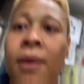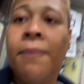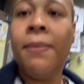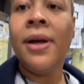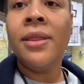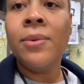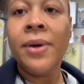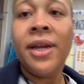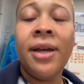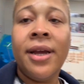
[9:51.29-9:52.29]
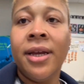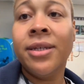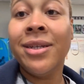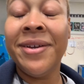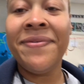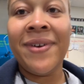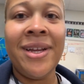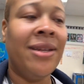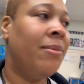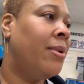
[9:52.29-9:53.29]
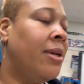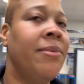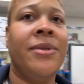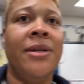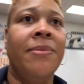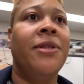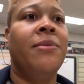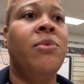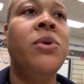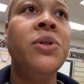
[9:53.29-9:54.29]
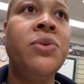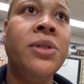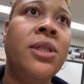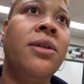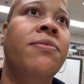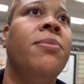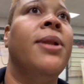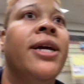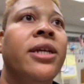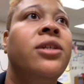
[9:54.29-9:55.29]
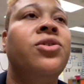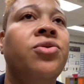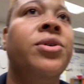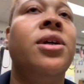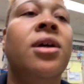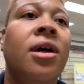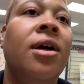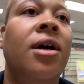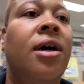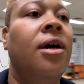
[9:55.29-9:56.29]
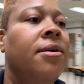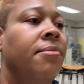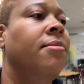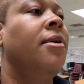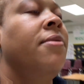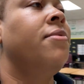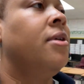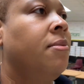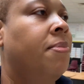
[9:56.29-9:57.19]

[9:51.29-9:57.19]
By the way, I actually finally put up some of the portraits of the Black history of the